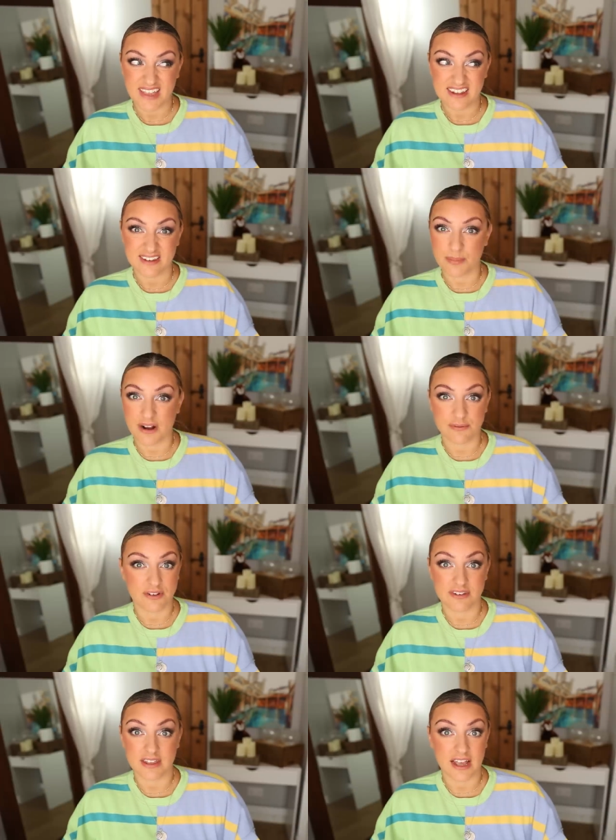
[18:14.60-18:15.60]
That's a
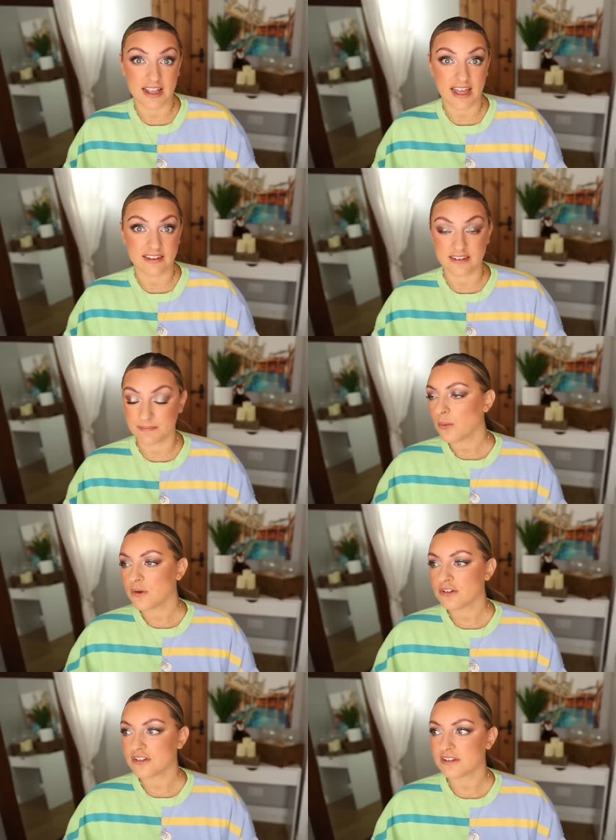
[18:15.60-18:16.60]
preference thing, I guess. I
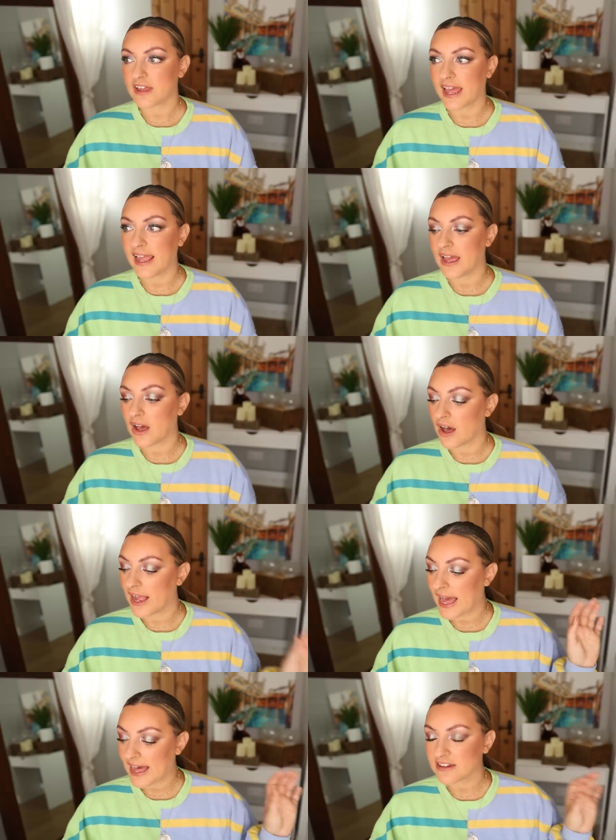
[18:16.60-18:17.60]
will just say I
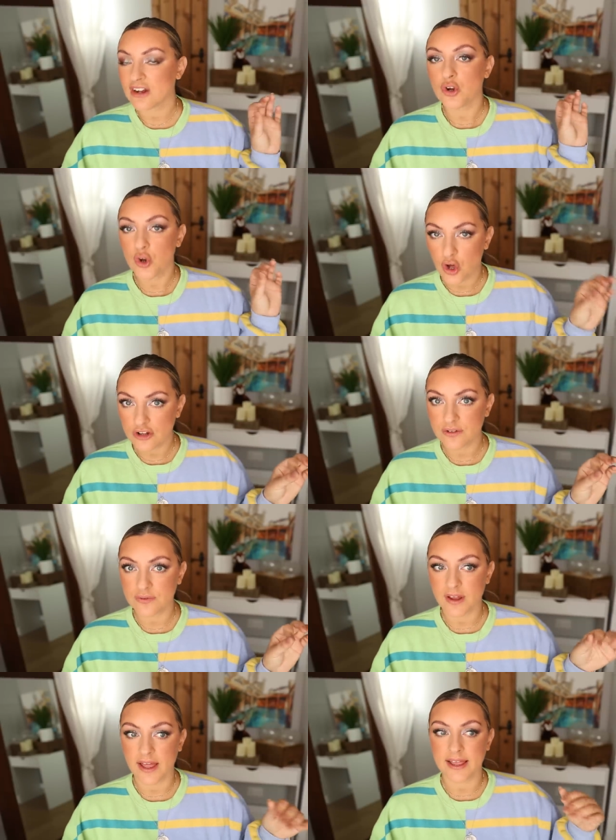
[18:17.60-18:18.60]
had a lot
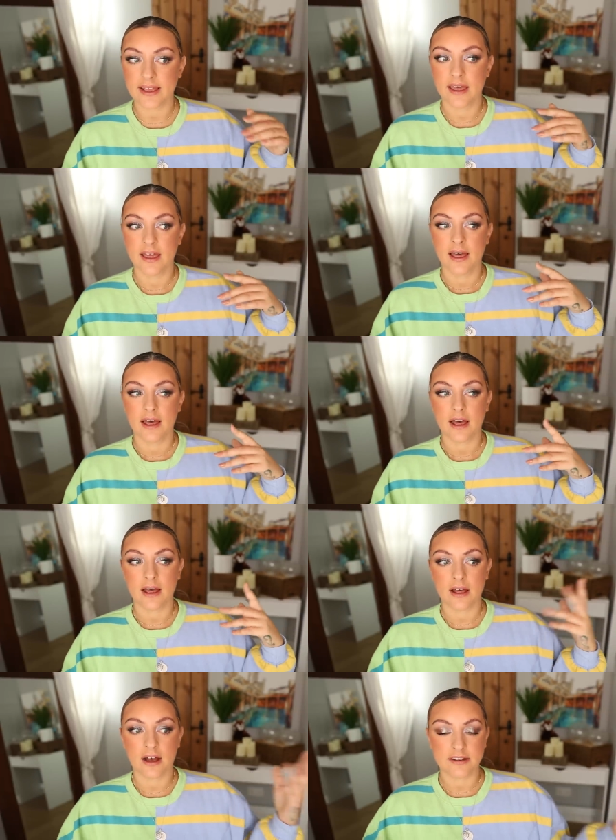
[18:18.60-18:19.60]
of like
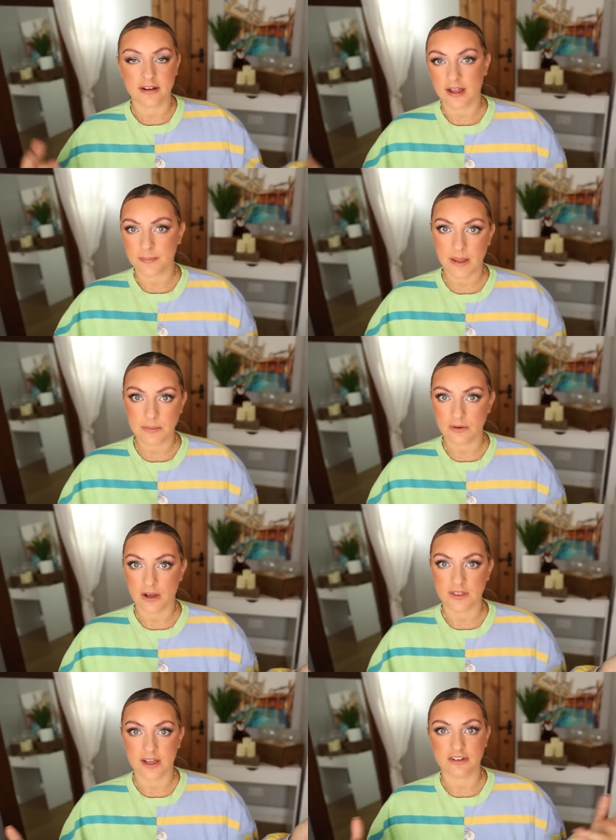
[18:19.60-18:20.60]
I don't like Pat
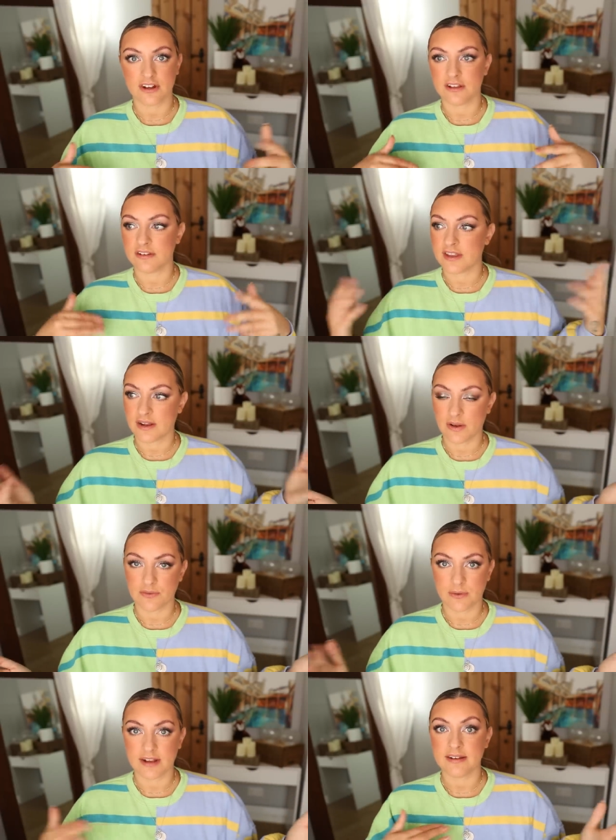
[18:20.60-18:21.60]
McGrath eyeshadows, they're
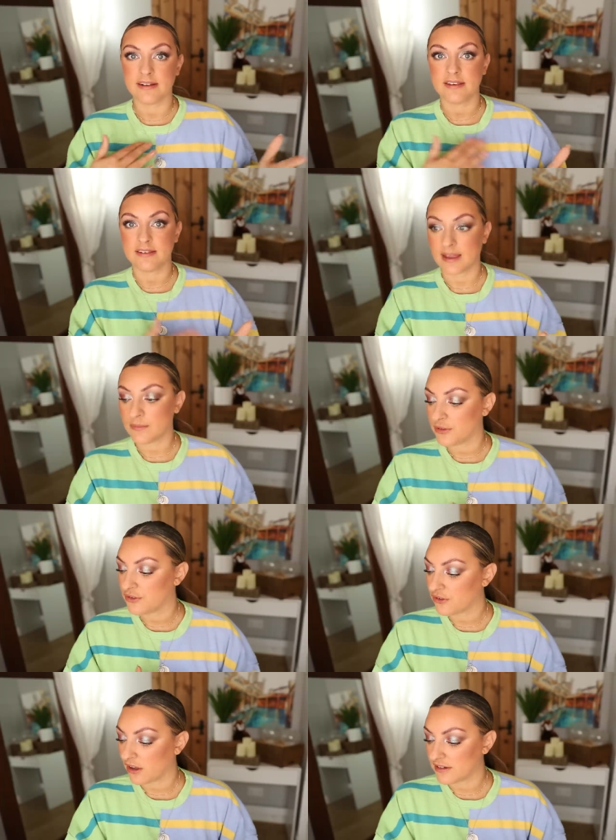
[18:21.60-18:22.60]
overrated, and the same with
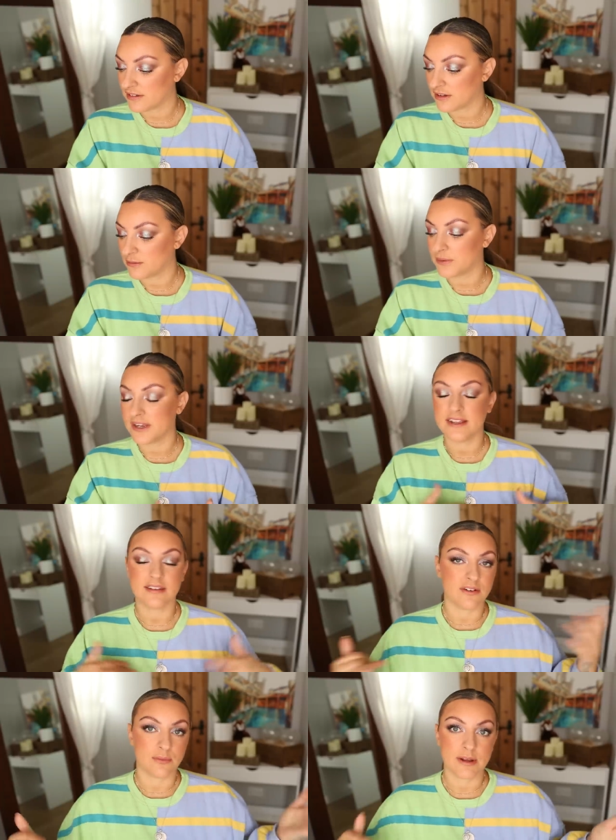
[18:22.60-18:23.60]
Charlotte Tilbury
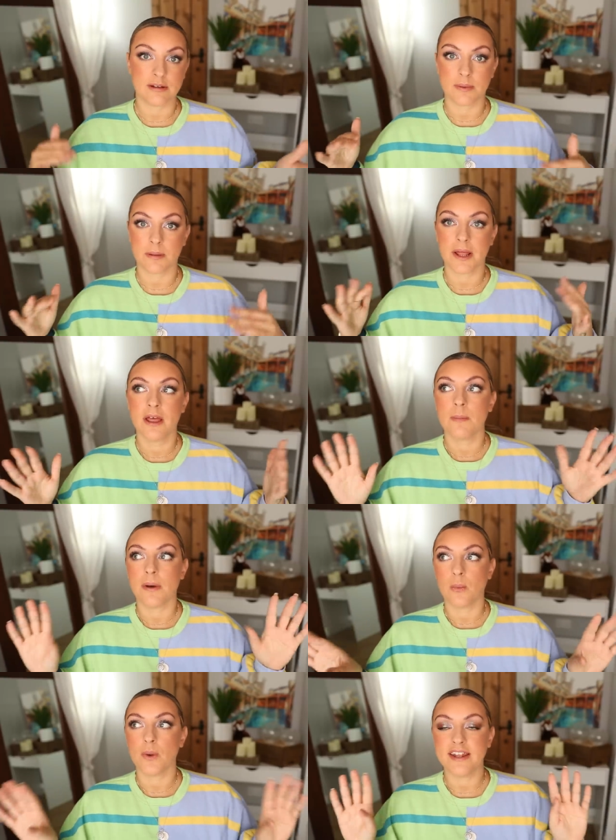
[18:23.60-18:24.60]
is overrated, blah blah.
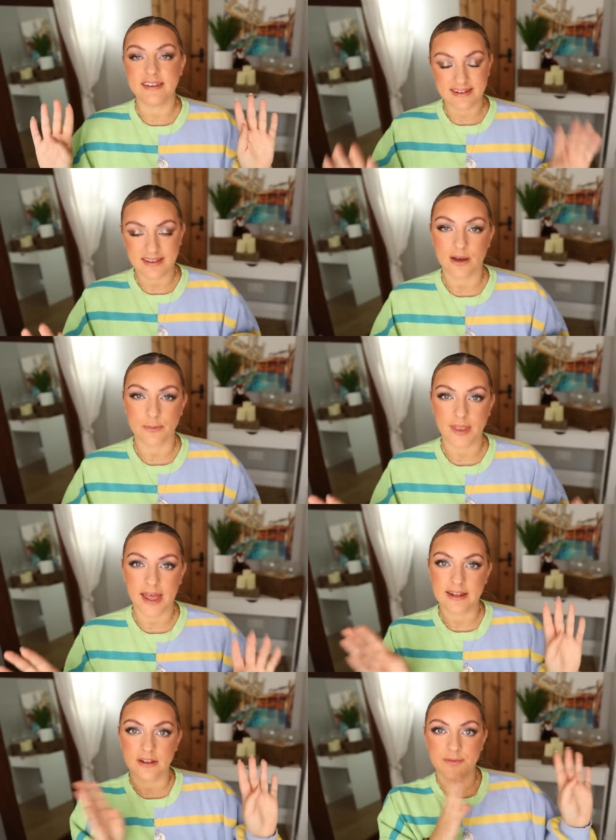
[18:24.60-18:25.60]
But we did cover
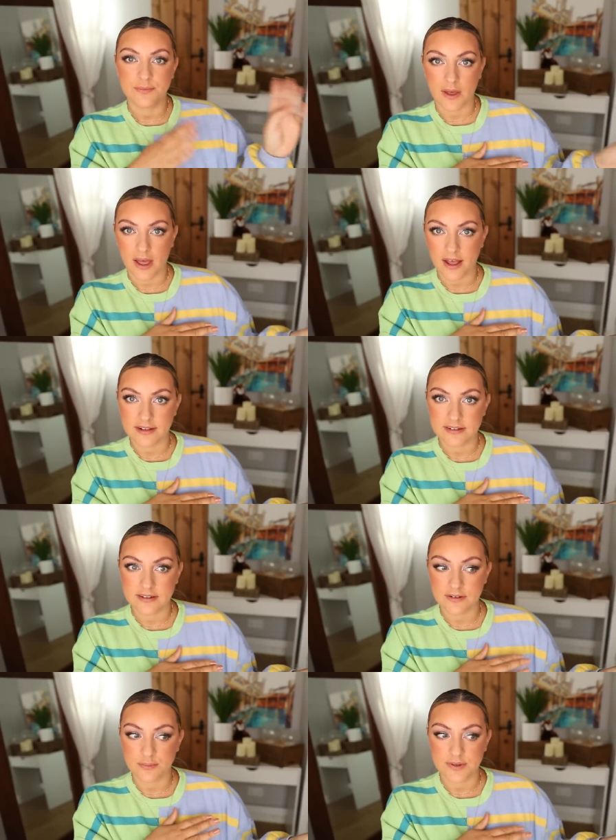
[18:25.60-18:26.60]
that in the
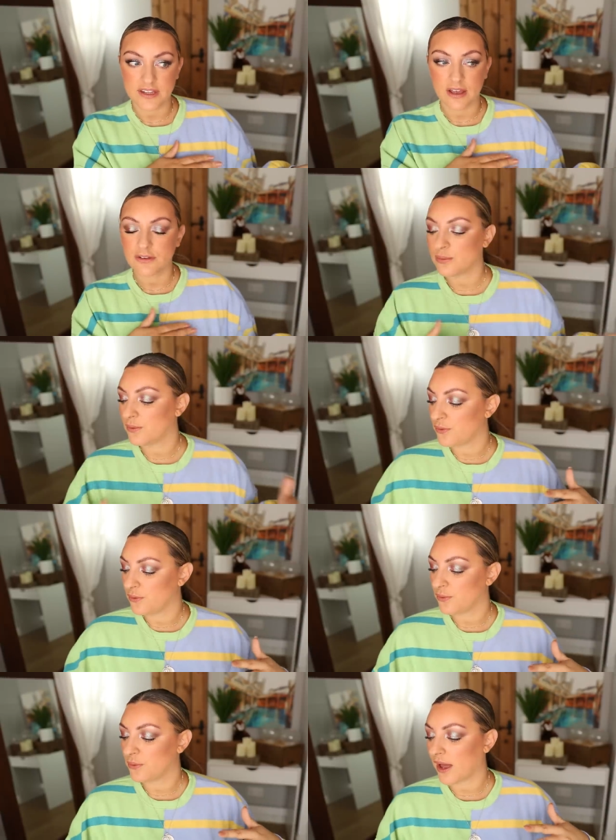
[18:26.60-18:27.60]
first video. So if
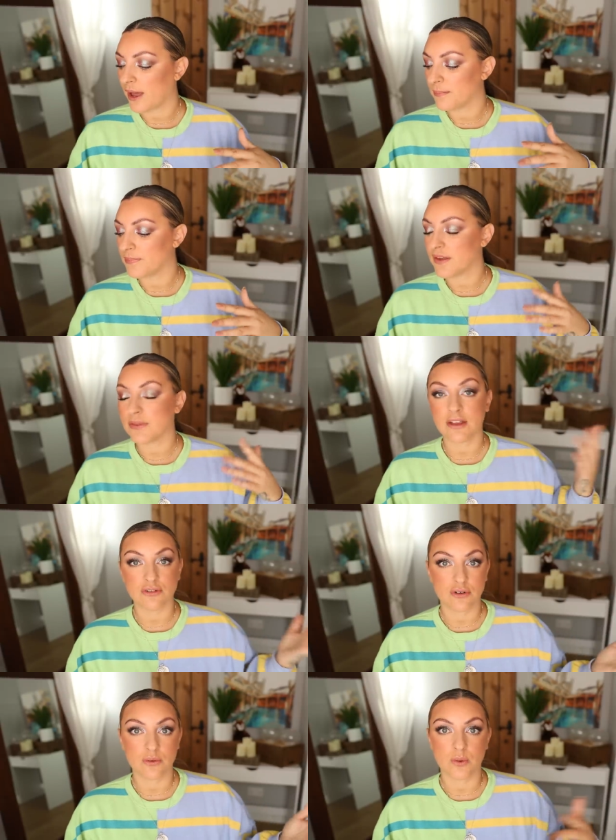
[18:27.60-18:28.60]
you um if that's
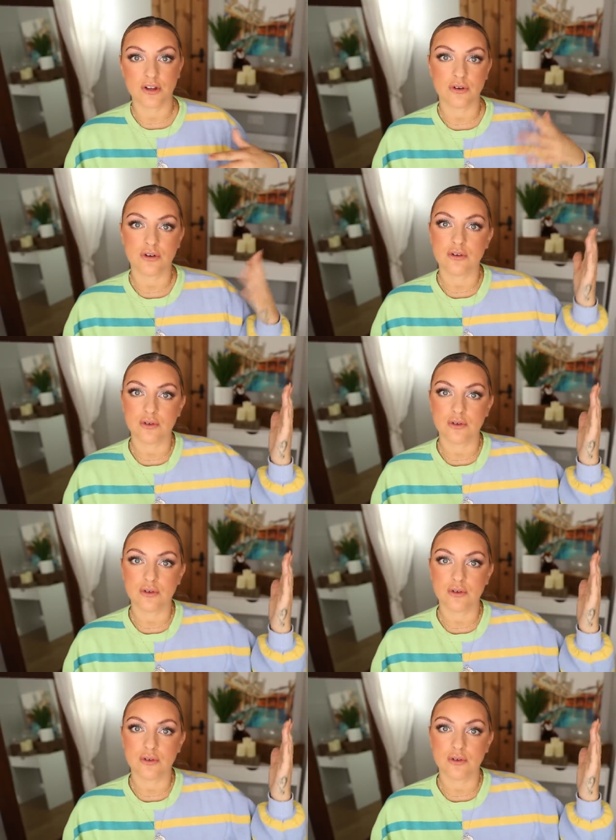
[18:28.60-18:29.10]
your one of your